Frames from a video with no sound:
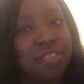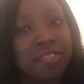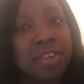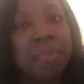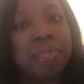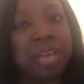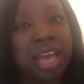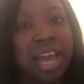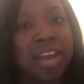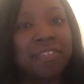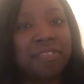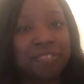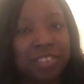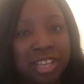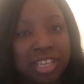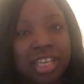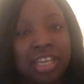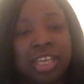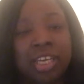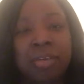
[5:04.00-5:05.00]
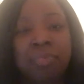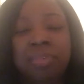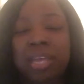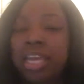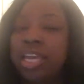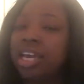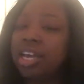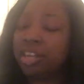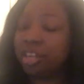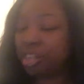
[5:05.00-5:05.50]
kind of feeling them. They
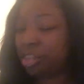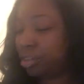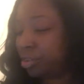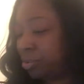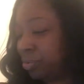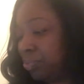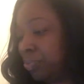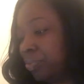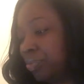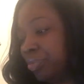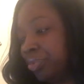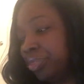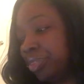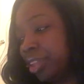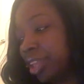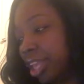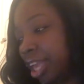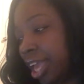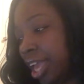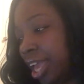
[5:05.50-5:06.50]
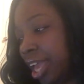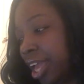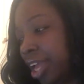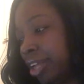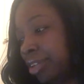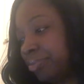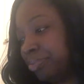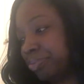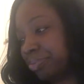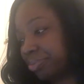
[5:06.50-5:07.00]
kind of cute.
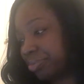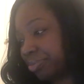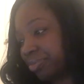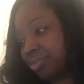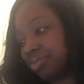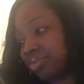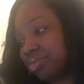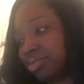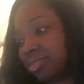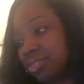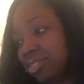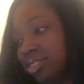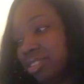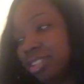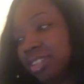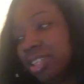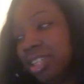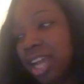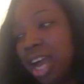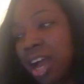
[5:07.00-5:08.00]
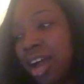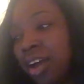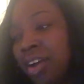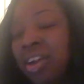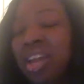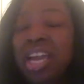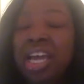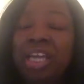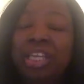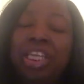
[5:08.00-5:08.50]
And
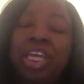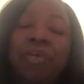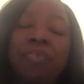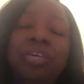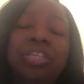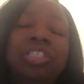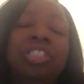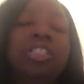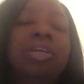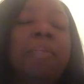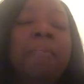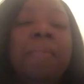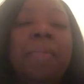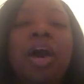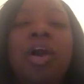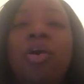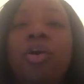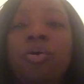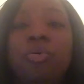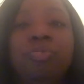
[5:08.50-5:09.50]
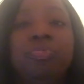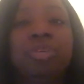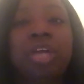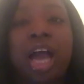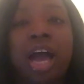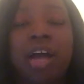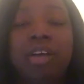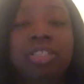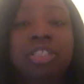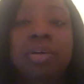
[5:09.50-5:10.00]
y'all, then with Simone,
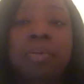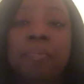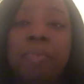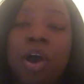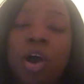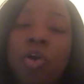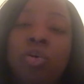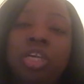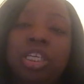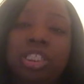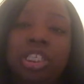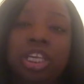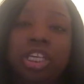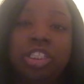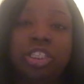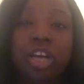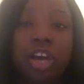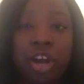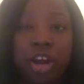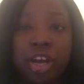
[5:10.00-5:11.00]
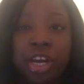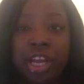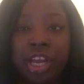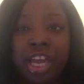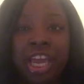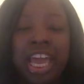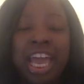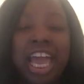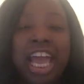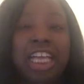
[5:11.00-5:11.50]
Simone is an
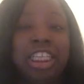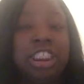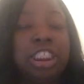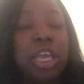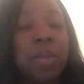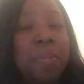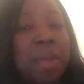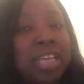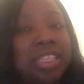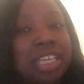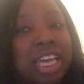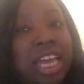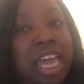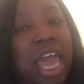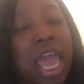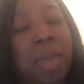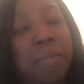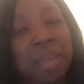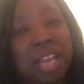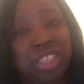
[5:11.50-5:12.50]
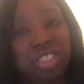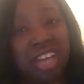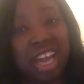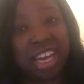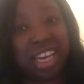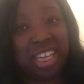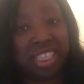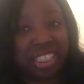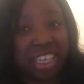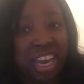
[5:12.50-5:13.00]
attorney, and she basically came in trying
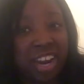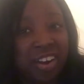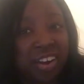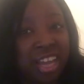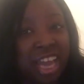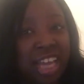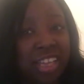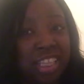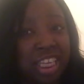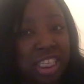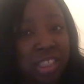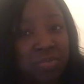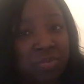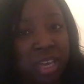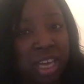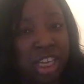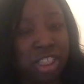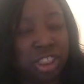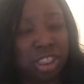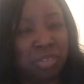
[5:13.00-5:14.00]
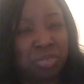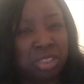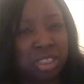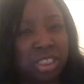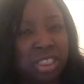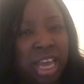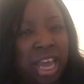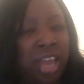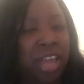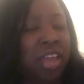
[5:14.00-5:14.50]
to interrogate these men. She was
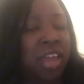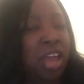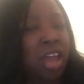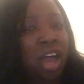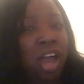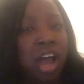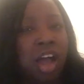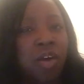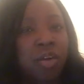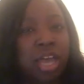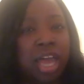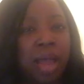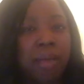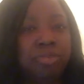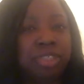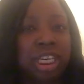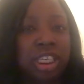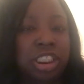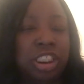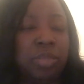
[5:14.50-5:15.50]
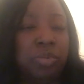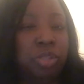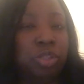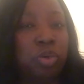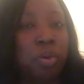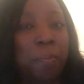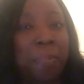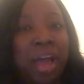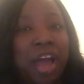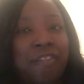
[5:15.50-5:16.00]
just like, okay, I'm trying to see what
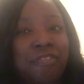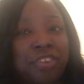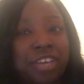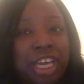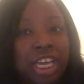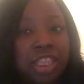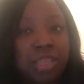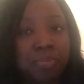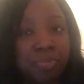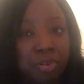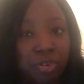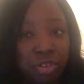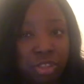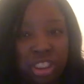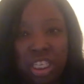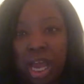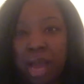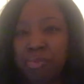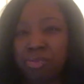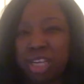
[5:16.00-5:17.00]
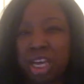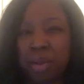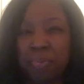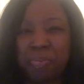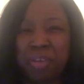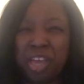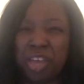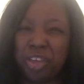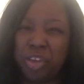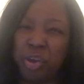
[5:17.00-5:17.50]
you about. Forget the bullshit. I'm trying to
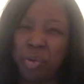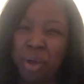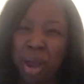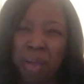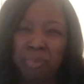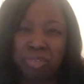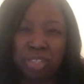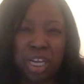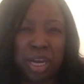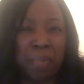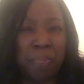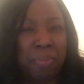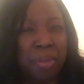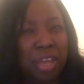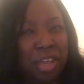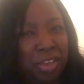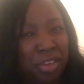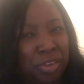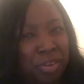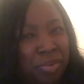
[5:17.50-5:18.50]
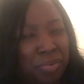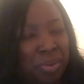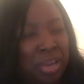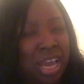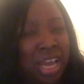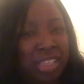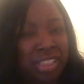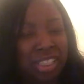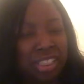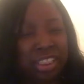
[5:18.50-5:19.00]
pick you
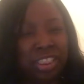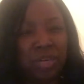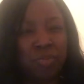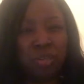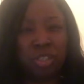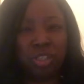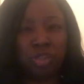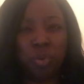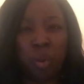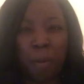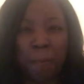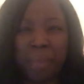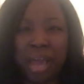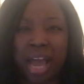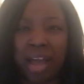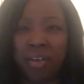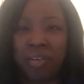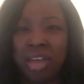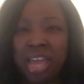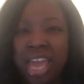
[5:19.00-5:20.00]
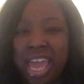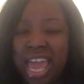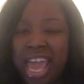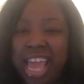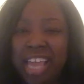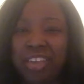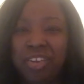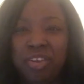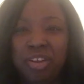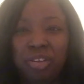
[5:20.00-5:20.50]
to see what you about.
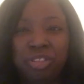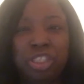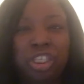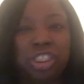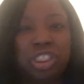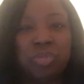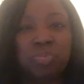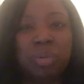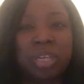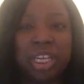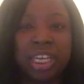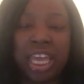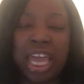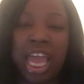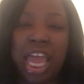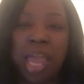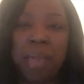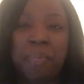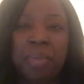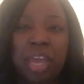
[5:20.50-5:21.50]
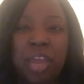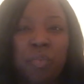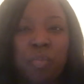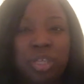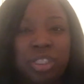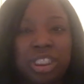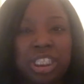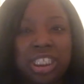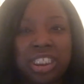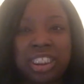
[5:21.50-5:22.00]
And she just really came in
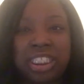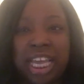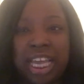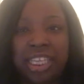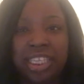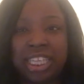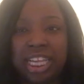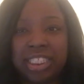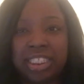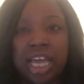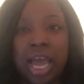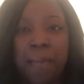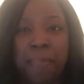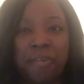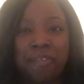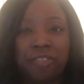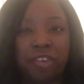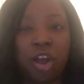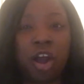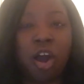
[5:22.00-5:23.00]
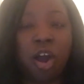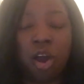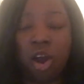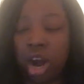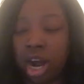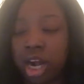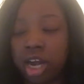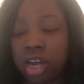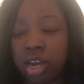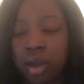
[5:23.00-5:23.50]
with just that type of
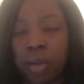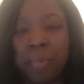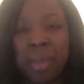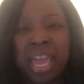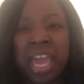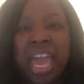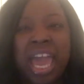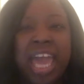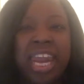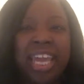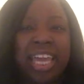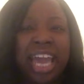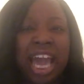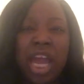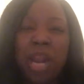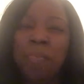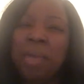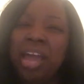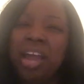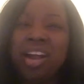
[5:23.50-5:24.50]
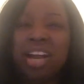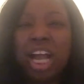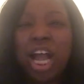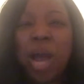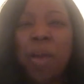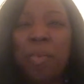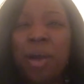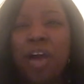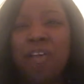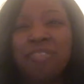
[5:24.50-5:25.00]
guard up, and it kind of made her
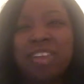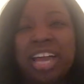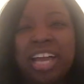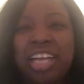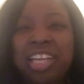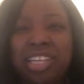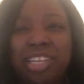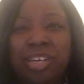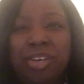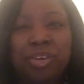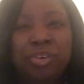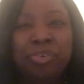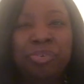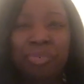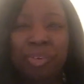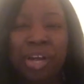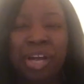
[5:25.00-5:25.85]
come off like a little